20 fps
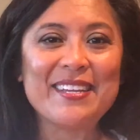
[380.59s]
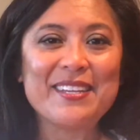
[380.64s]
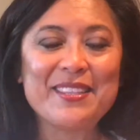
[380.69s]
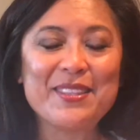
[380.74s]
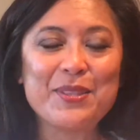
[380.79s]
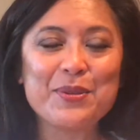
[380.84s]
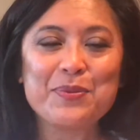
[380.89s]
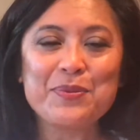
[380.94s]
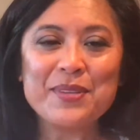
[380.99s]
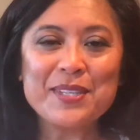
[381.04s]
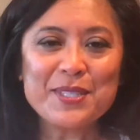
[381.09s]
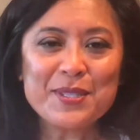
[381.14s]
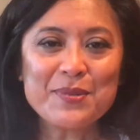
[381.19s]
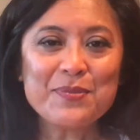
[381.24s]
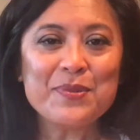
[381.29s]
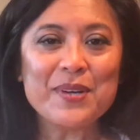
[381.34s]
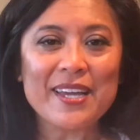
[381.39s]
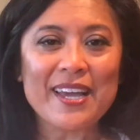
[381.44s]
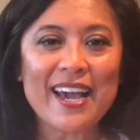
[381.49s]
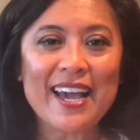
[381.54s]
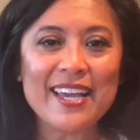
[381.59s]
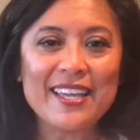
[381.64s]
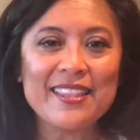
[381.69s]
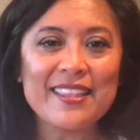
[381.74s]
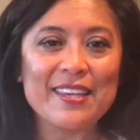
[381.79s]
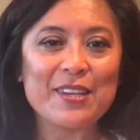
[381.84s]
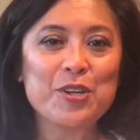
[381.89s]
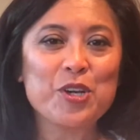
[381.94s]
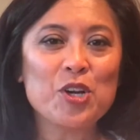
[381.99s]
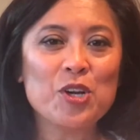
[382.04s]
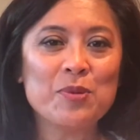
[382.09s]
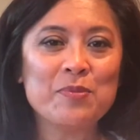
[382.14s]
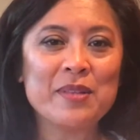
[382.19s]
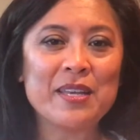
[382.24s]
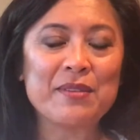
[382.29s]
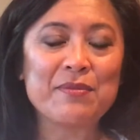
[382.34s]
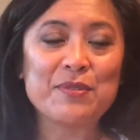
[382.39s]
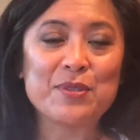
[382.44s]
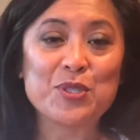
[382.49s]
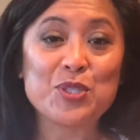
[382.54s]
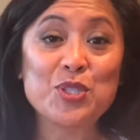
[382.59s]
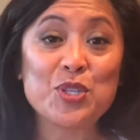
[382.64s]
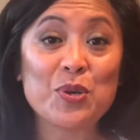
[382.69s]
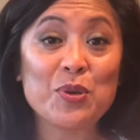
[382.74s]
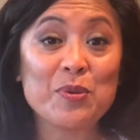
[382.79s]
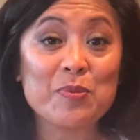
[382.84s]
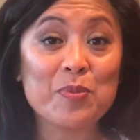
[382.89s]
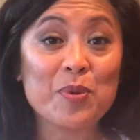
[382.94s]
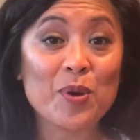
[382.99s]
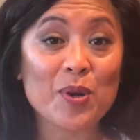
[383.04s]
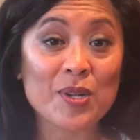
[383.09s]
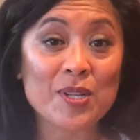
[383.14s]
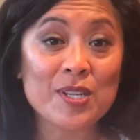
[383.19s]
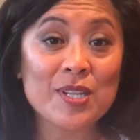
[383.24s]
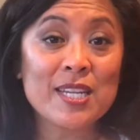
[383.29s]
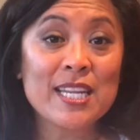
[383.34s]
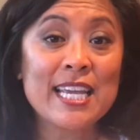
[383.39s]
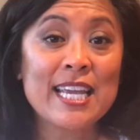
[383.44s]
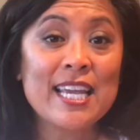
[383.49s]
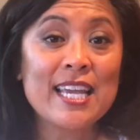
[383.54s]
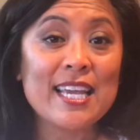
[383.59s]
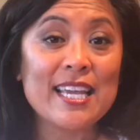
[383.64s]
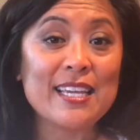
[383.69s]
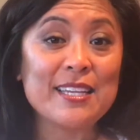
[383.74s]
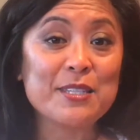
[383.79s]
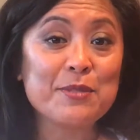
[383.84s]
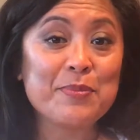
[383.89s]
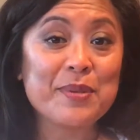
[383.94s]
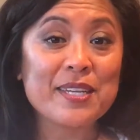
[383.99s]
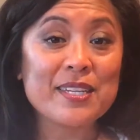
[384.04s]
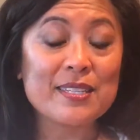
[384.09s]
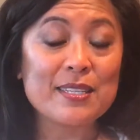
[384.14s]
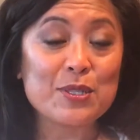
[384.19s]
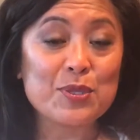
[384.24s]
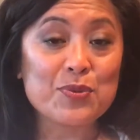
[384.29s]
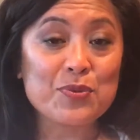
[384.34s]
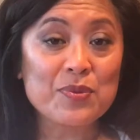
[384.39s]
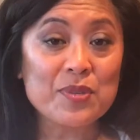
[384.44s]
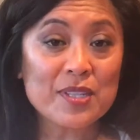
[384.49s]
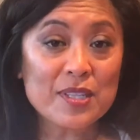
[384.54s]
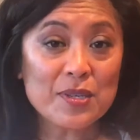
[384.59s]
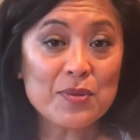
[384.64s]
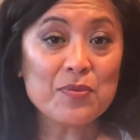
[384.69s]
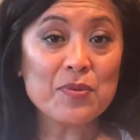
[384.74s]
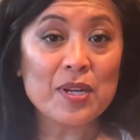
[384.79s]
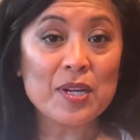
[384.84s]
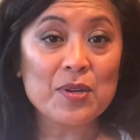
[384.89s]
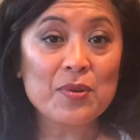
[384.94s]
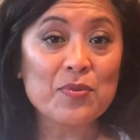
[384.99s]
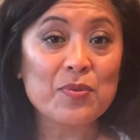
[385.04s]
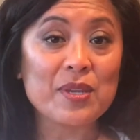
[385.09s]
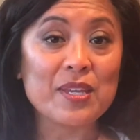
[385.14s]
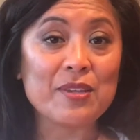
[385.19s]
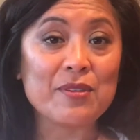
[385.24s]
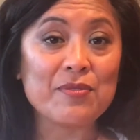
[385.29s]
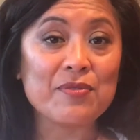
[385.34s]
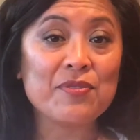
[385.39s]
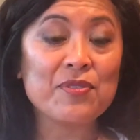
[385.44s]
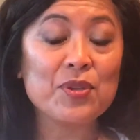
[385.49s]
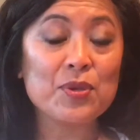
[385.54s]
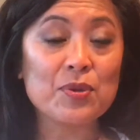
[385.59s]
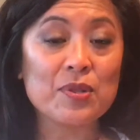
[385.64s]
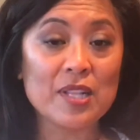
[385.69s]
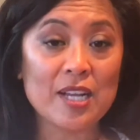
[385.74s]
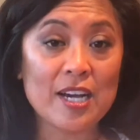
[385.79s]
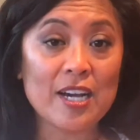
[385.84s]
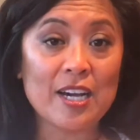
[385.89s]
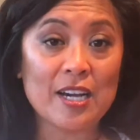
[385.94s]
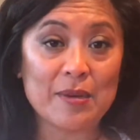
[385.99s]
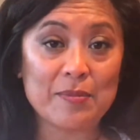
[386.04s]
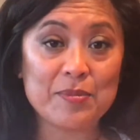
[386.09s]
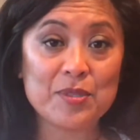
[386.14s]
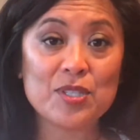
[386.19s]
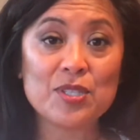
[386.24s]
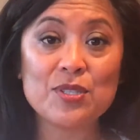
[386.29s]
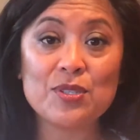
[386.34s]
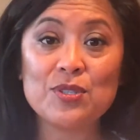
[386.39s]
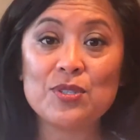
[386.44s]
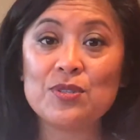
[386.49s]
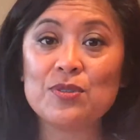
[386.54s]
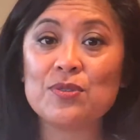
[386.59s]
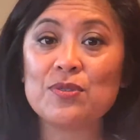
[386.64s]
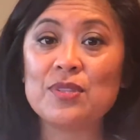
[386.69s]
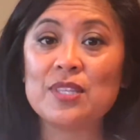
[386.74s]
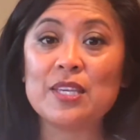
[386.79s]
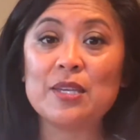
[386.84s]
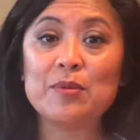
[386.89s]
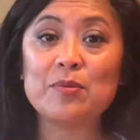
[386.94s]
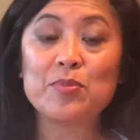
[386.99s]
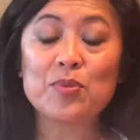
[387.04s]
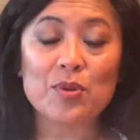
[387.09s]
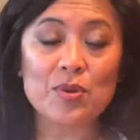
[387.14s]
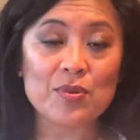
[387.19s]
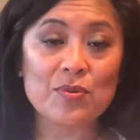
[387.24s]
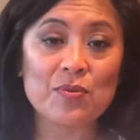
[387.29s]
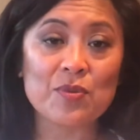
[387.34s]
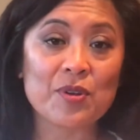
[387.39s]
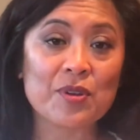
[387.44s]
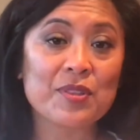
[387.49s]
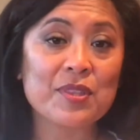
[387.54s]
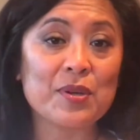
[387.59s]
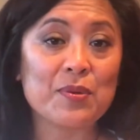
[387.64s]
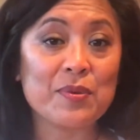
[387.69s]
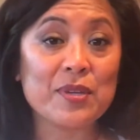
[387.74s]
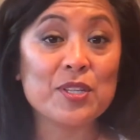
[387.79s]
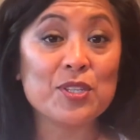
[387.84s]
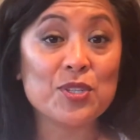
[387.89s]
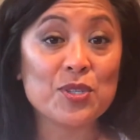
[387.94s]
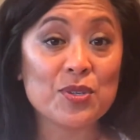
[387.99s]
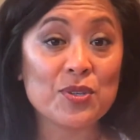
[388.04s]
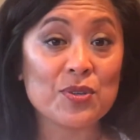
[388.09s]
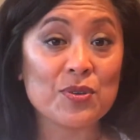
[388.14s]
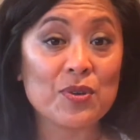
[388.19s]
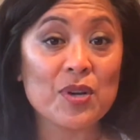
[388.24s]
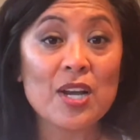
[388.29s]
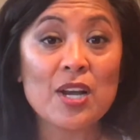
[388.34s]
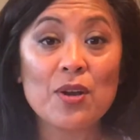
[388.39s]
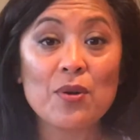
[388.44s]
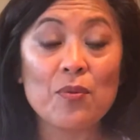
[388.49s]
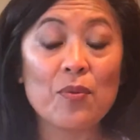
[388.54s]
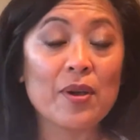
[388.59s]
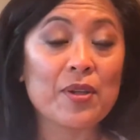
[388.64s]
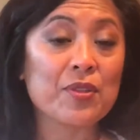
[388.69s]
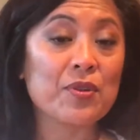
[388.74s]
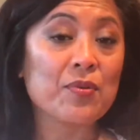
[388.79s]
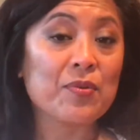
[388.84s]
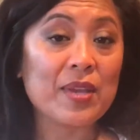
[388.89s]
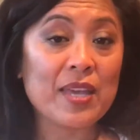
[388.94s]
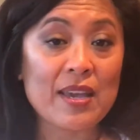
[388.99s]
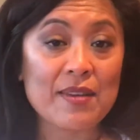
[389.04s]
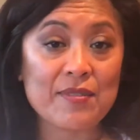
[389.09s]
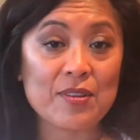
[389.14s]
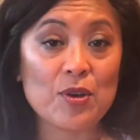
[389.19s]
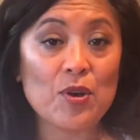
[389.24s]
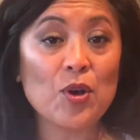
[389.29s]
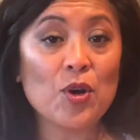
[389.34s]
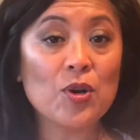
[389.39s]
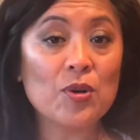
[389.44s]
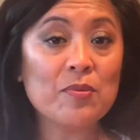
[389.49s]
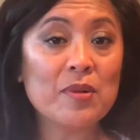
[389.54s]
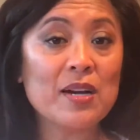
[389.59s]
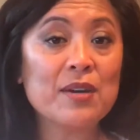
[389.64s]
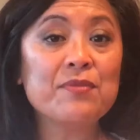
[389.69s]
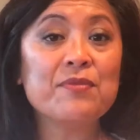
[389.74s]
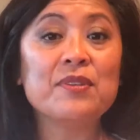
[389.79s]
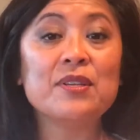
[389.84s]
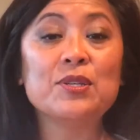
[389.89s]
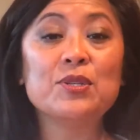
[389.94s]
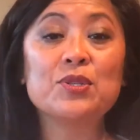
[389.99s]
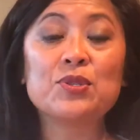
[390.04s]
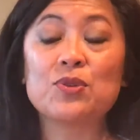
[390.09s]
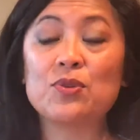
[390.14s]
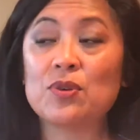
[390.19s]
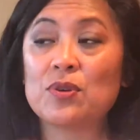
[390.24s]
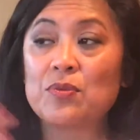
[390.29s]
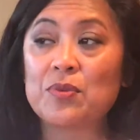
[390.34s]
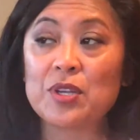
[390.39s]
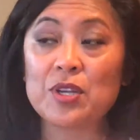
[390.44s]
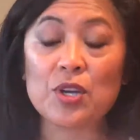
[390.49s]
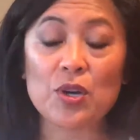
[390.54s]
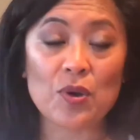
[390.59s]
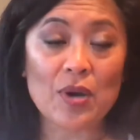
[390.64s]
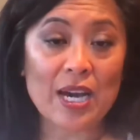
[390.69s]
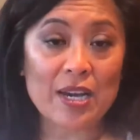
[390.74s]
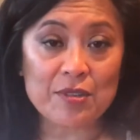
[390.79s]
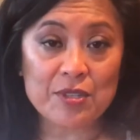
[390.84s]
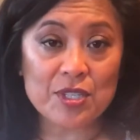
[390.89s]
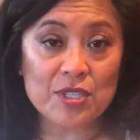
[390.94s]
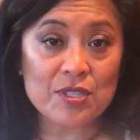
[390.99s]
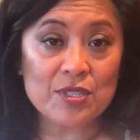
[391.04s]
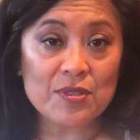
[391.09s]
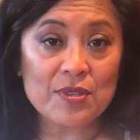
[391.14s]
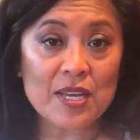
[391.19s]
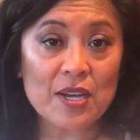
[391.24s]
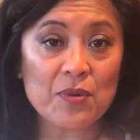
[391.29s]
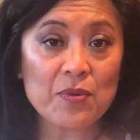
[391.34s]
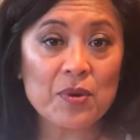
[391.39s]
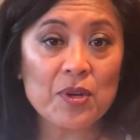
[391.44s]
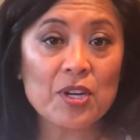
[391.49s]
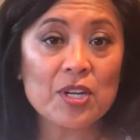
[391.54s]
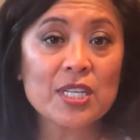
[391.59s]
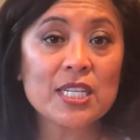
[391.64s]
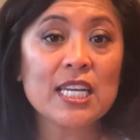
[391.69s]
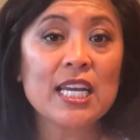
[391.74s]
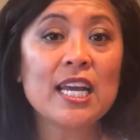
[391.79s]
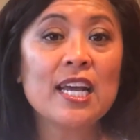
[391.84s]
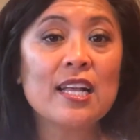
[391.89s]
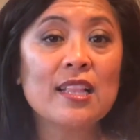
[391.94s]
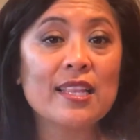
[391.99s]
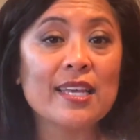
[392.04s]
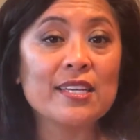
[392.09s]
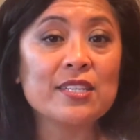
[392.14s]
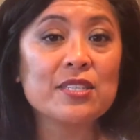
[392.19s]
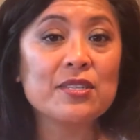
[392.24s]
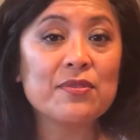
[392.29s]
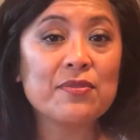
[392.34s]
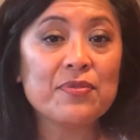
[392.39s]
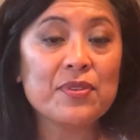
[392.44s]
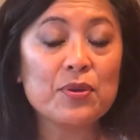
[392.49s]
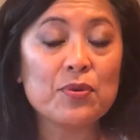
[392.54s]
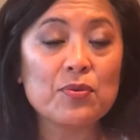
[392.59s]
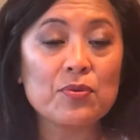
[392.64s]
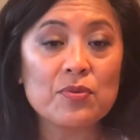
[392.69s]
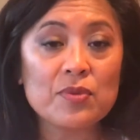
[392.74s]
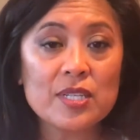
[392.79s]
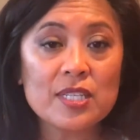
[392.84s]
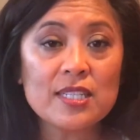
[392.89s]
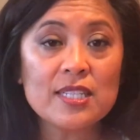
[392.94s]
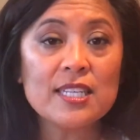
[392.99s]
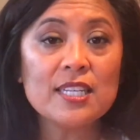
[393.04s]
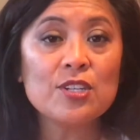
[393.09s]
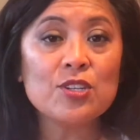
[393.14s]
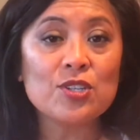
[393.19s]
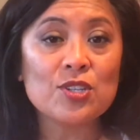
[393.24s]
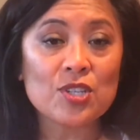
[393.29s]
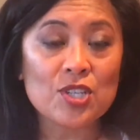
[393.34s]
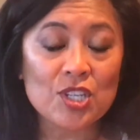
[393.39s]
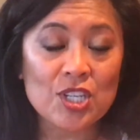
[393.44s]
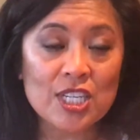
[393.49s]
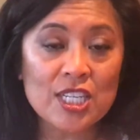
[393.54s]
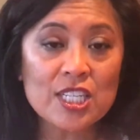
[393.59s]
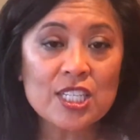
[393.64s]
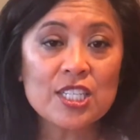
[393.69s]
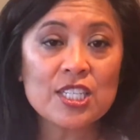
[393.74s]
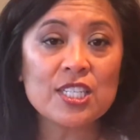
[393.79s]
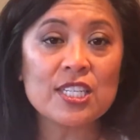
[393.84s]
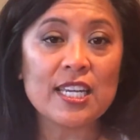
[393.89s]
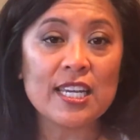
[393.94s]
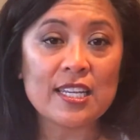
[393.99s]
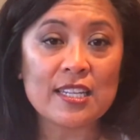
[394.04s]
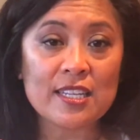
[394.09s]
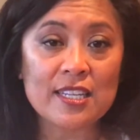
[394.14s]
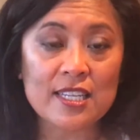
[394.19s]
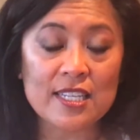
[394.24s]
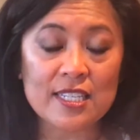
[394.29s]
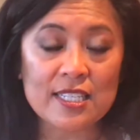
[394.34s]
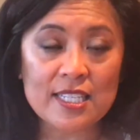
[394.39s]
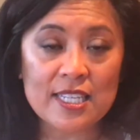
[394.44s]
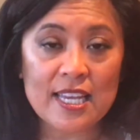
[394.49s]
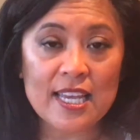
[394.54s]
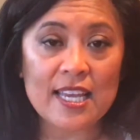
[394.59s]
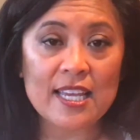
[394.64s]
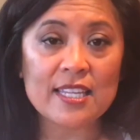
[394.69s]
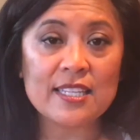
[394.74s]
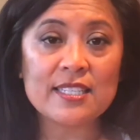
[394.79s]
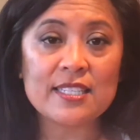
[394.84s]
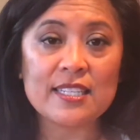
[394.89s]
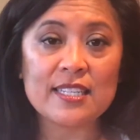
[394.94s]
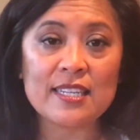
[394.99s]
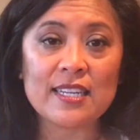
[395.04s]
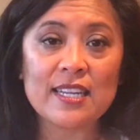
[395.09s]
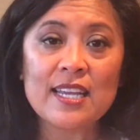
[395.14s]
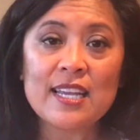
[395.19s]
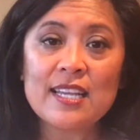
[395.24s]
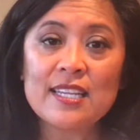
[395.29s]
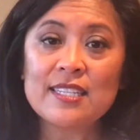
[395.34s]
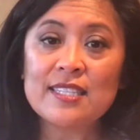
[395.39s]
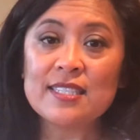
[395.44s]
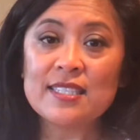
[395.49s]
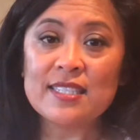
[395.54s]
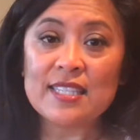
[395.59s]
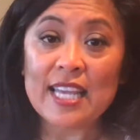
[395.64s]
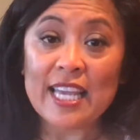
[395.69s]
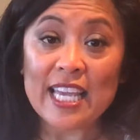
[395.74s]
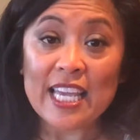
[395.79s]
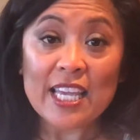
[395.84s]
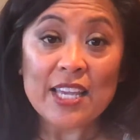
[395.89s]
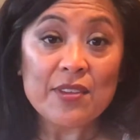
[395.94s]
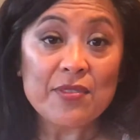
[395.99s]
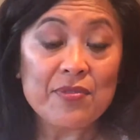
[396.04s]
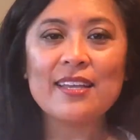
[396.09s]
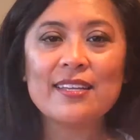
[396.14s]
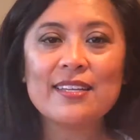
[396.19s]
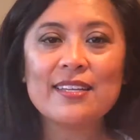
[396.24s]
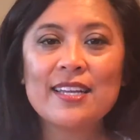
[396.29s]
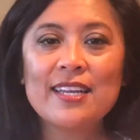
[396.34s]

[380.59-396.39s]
The reason why I think home life is so important is because it's really where we fuel up to do the important work that we do, whether we have a home office or we go out to do that work, like to feel really nourished and content and safe,